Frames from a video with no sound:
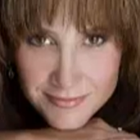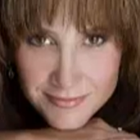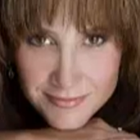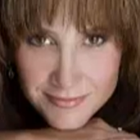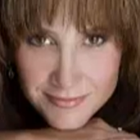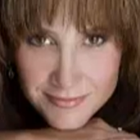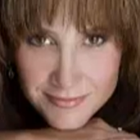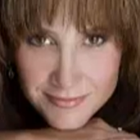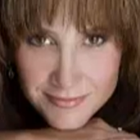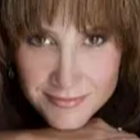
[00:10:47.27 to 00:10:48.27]

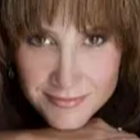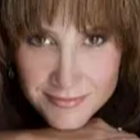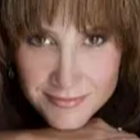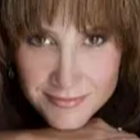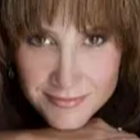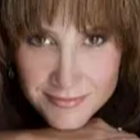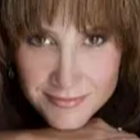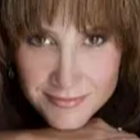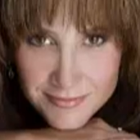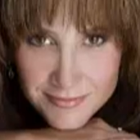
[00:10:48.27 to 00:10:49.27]

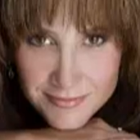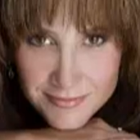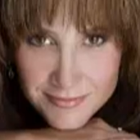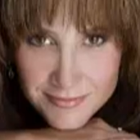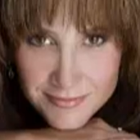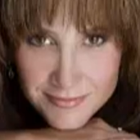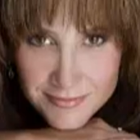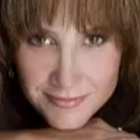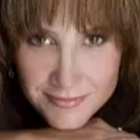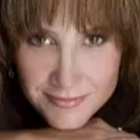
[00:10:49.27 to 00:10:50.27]

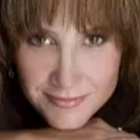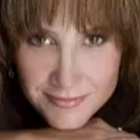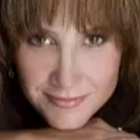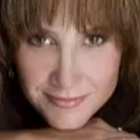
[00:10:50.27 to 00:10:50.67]
(no lip movement)